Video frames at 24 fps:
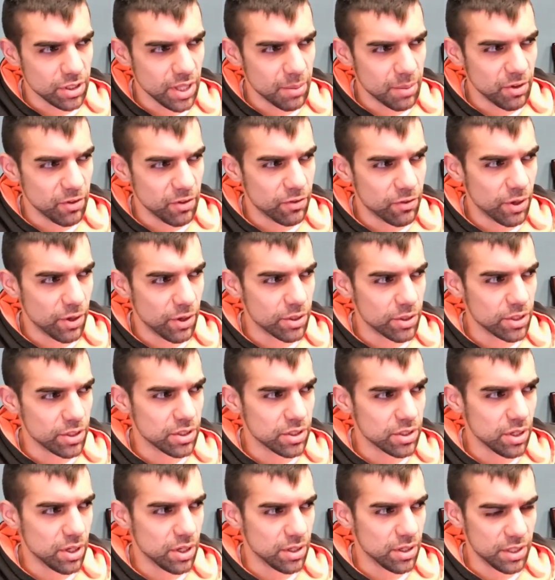Let me
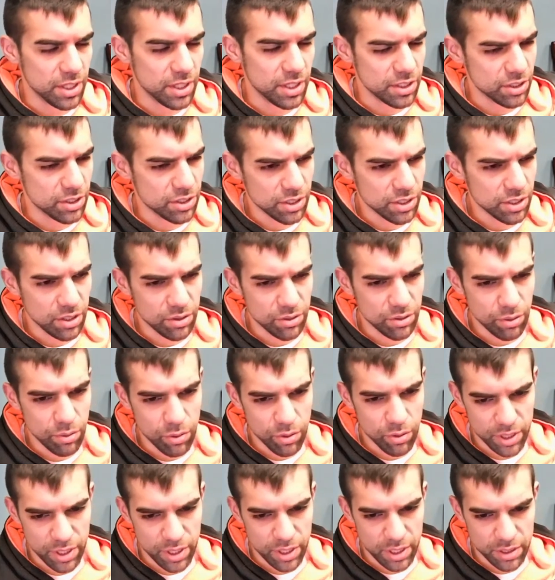focus on this skill
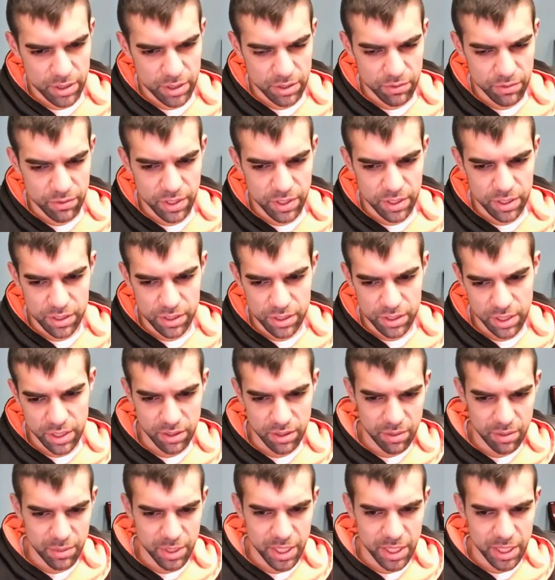oriented fitness thing.
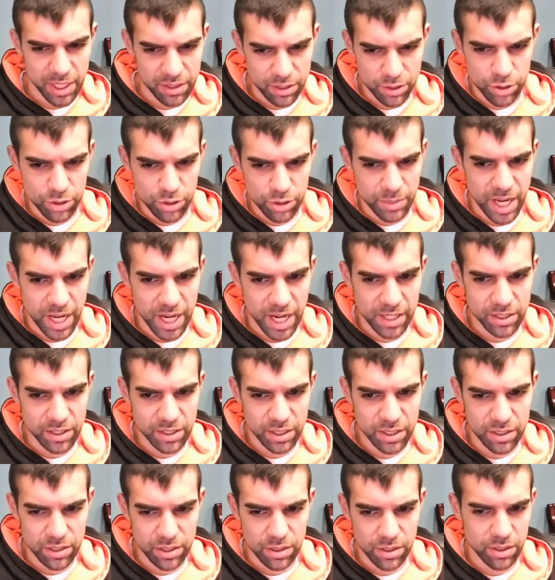Let me get into
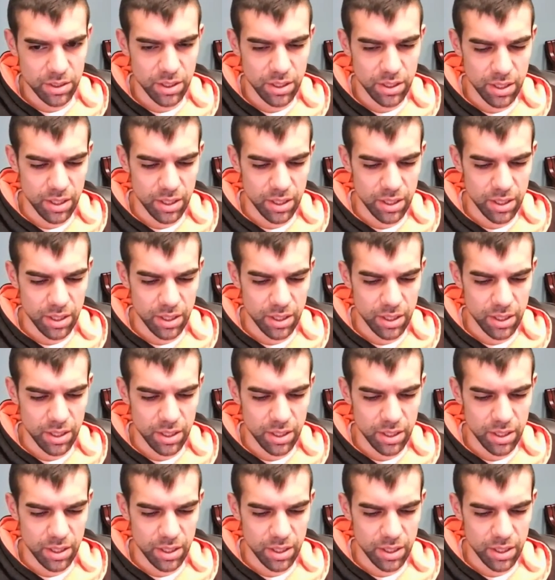gymnastics.